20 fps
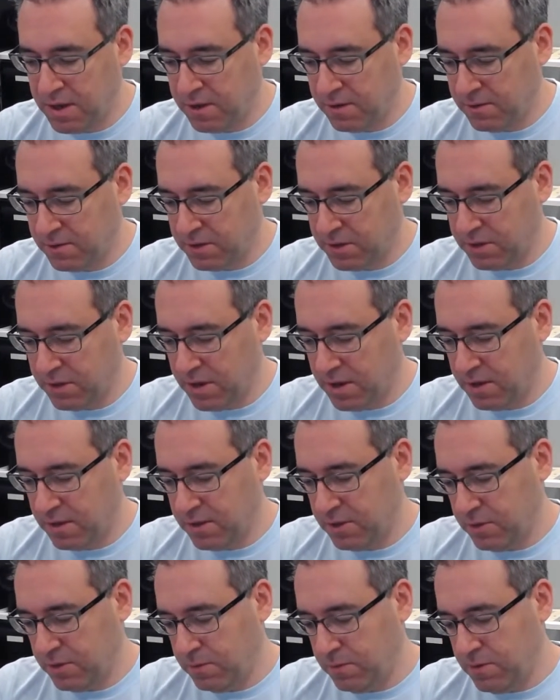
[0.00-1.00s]
It looks like
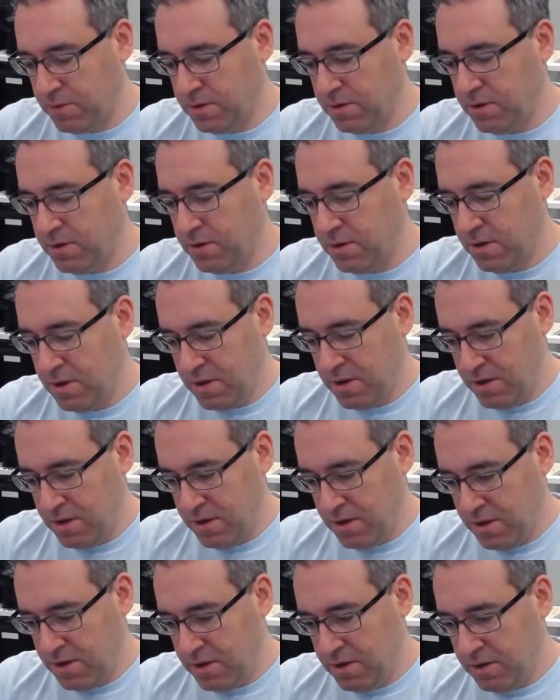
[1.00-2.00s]
this one
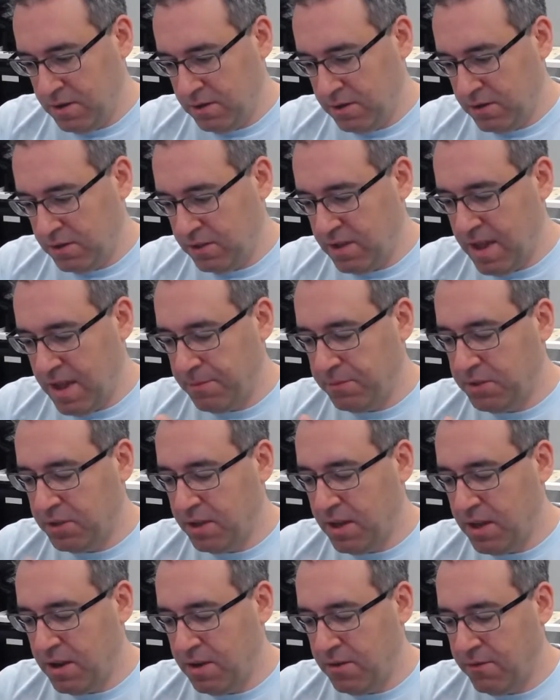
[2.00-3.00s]
snaps
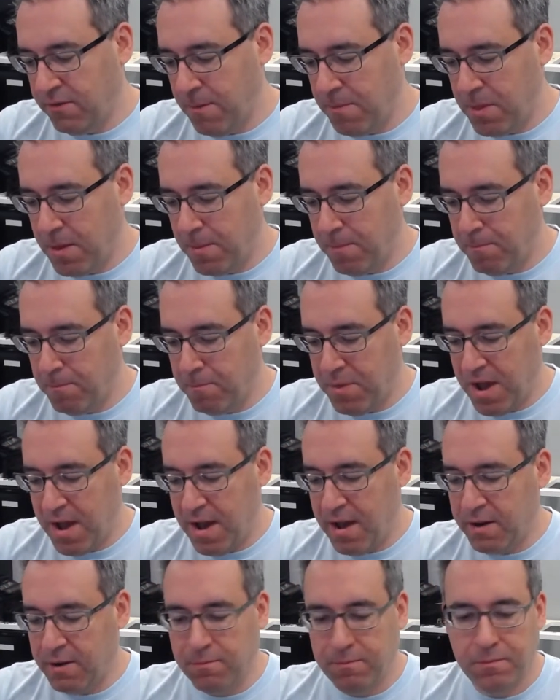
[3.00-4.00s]
in from the
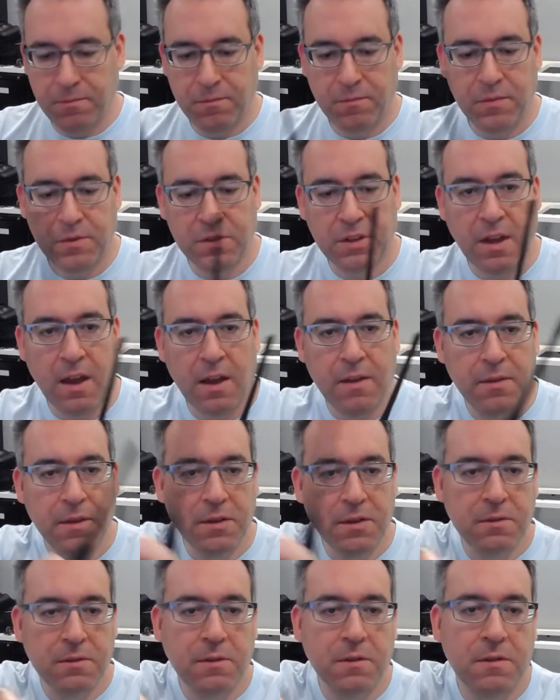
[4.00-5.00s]
bottom. It's got
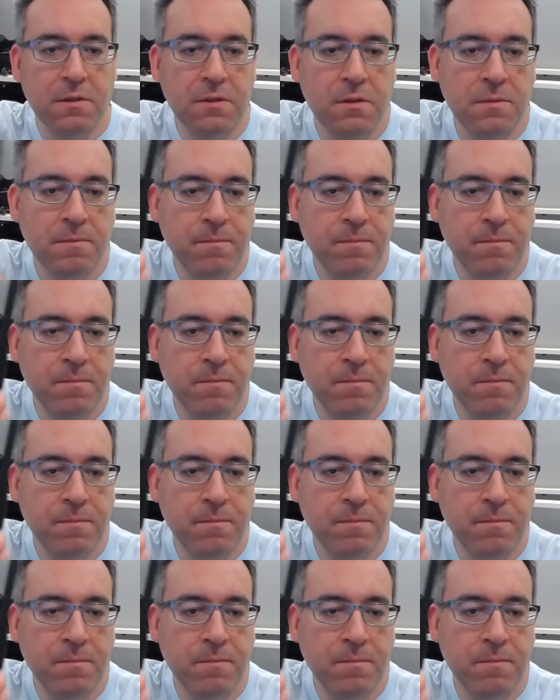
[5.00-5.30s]
these little